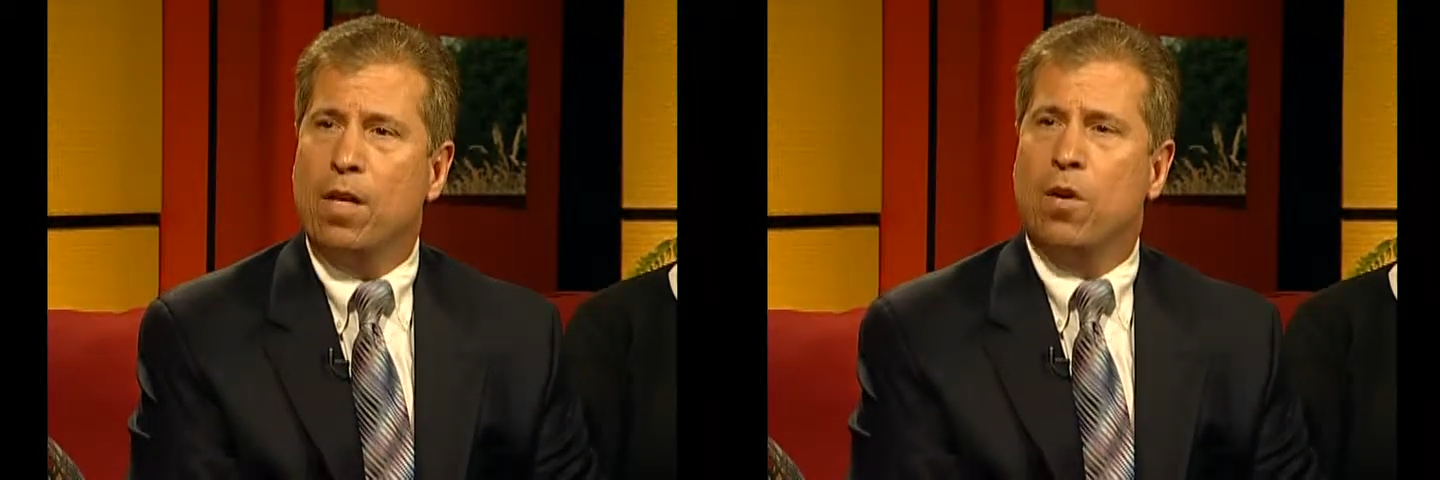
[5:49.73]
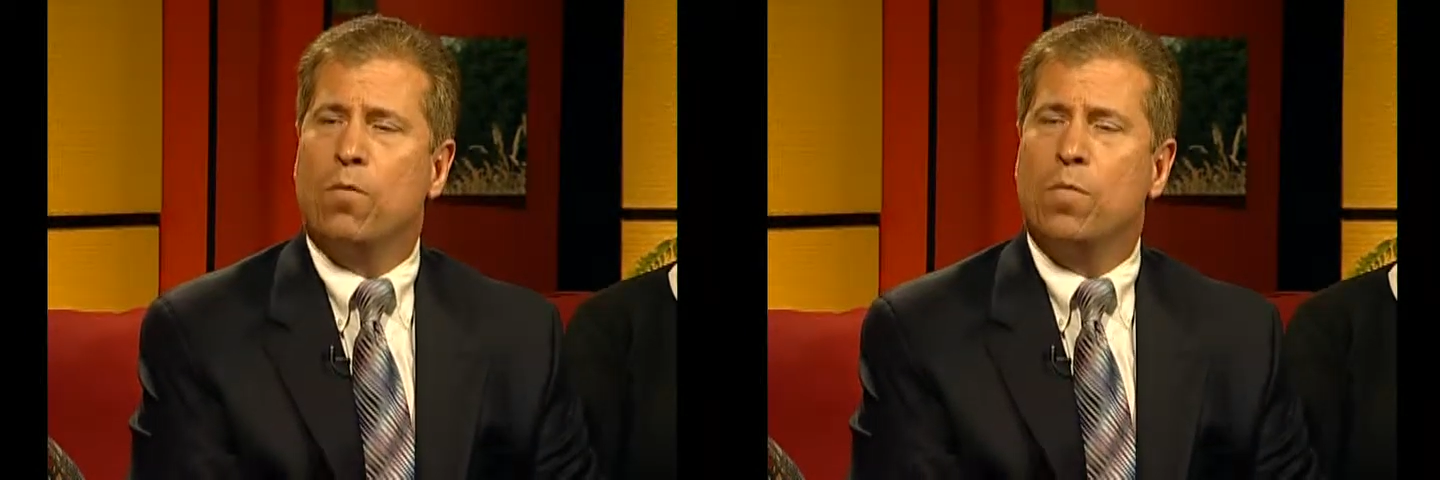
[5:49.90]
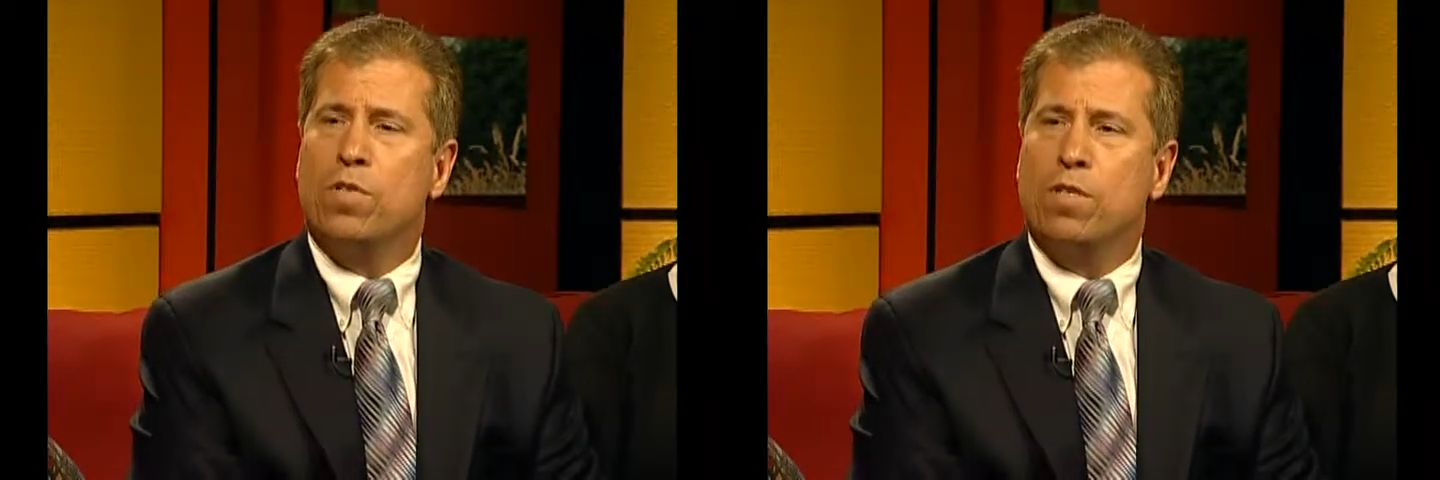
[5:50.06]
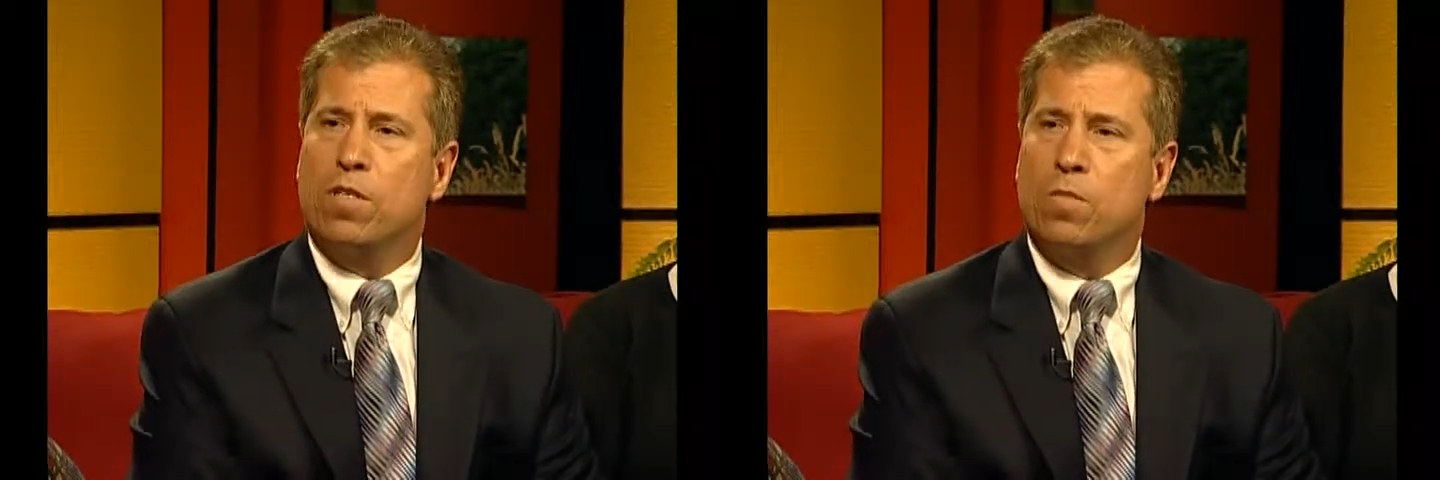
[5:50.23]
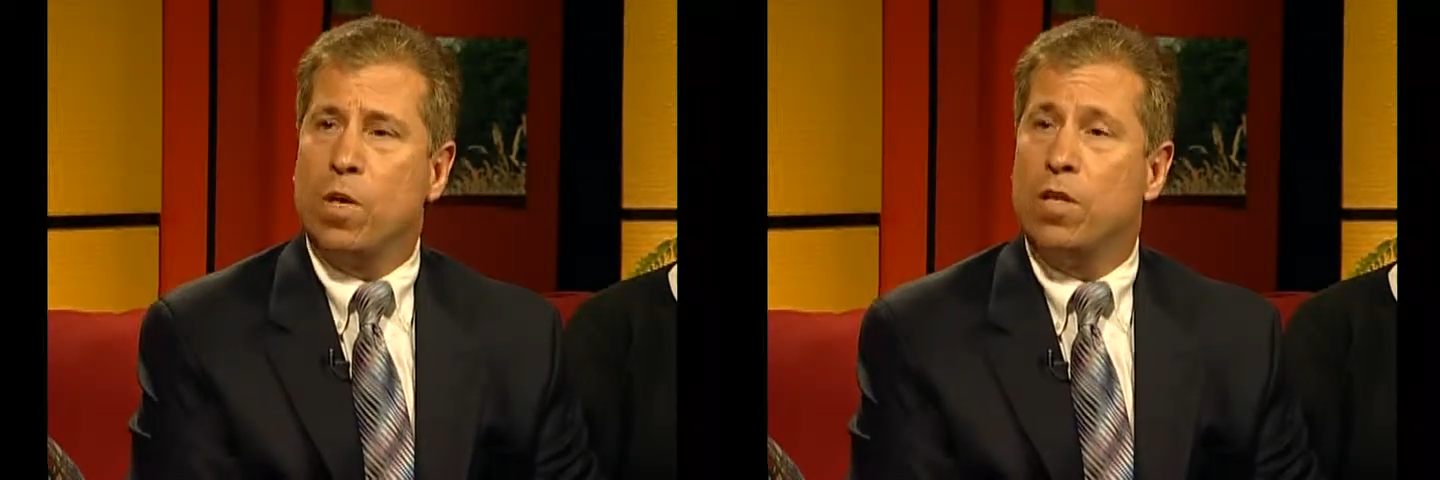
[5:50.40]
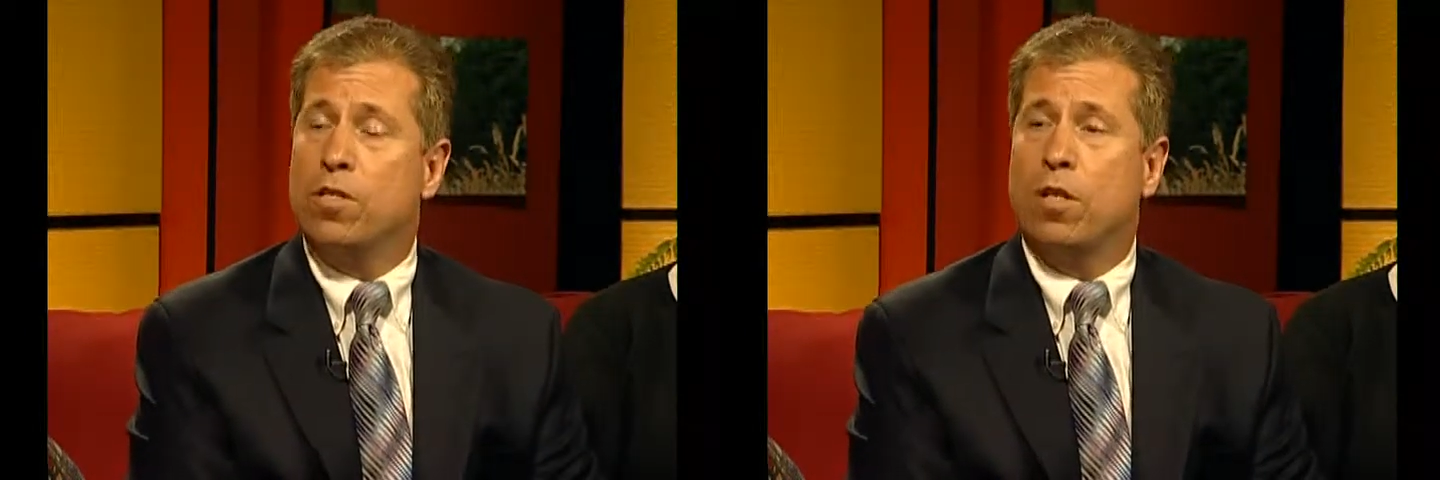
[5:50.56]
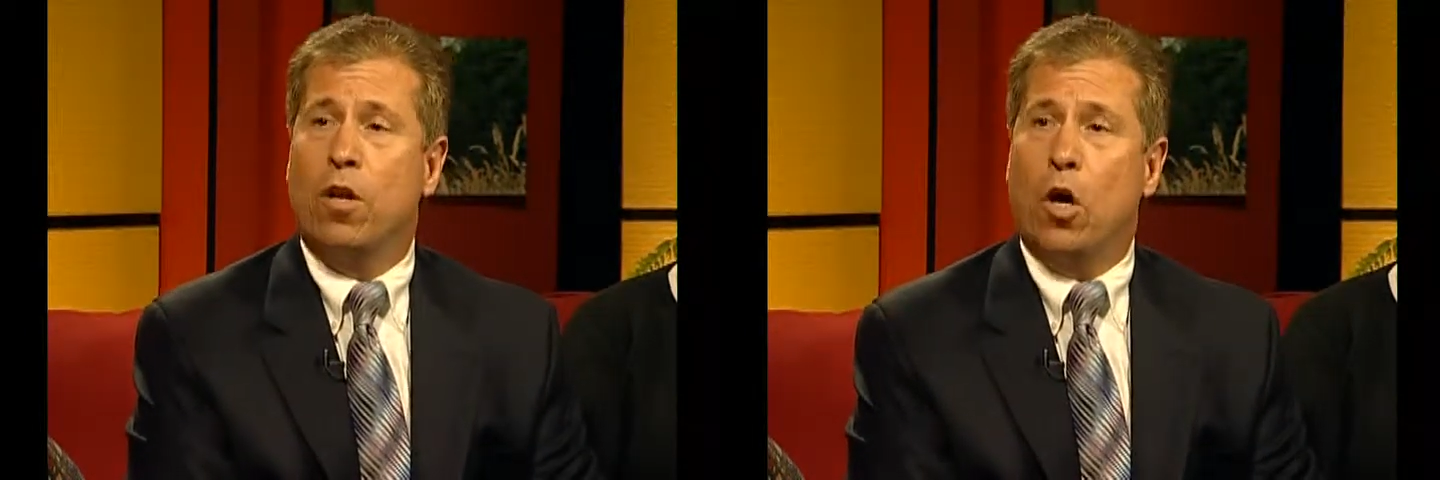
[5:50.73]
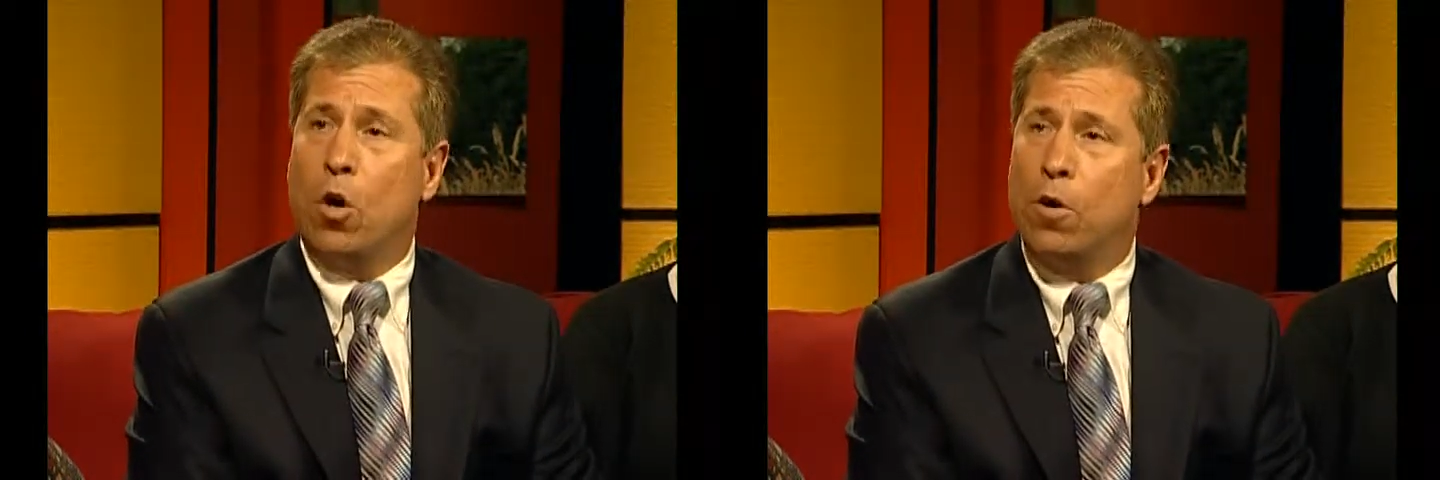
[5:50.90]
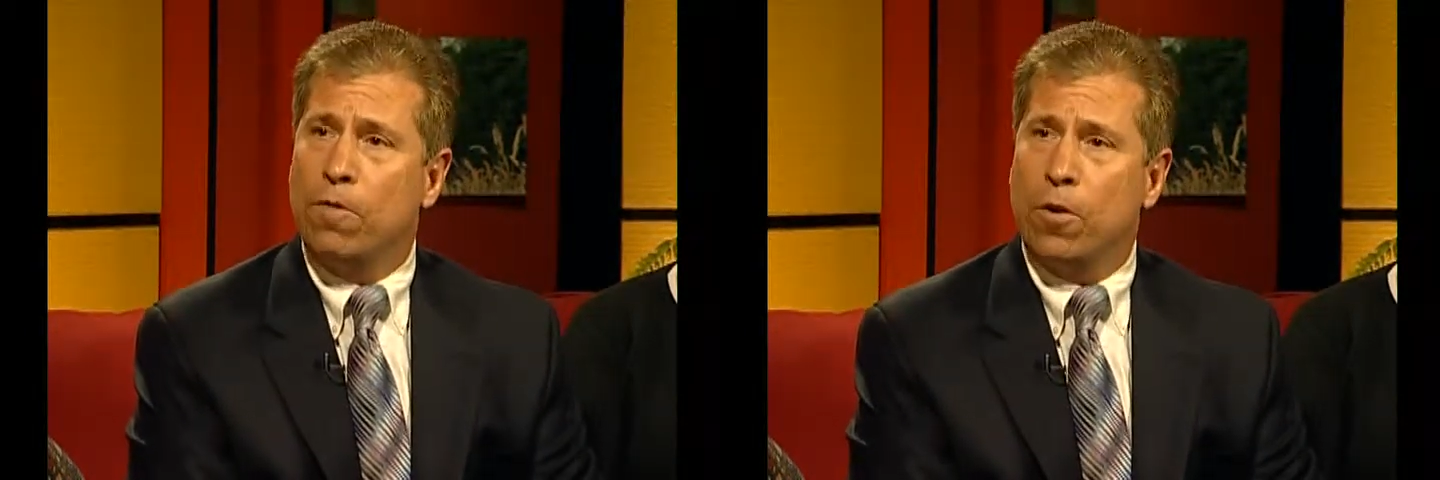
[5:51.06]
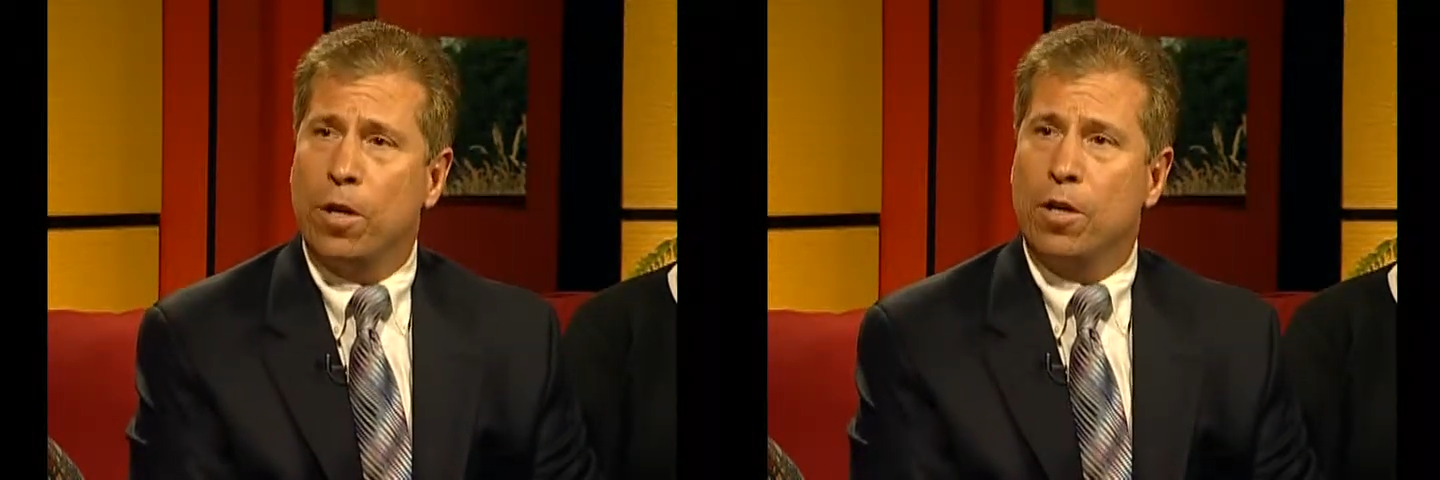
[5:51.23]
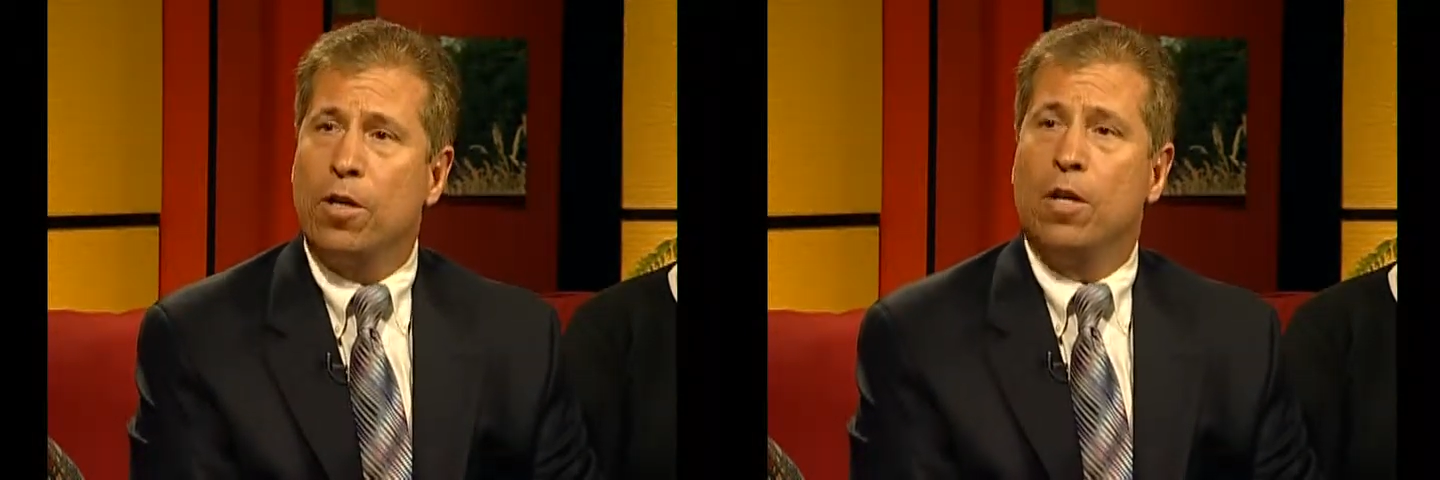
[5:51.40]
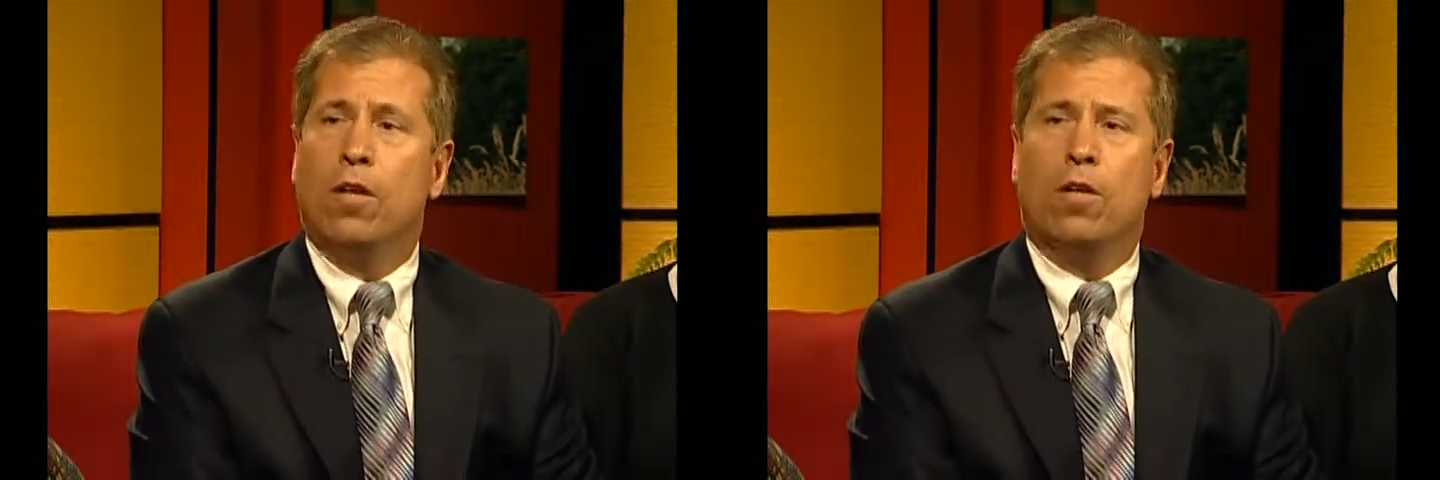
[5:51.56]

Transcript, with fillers: From six months and over,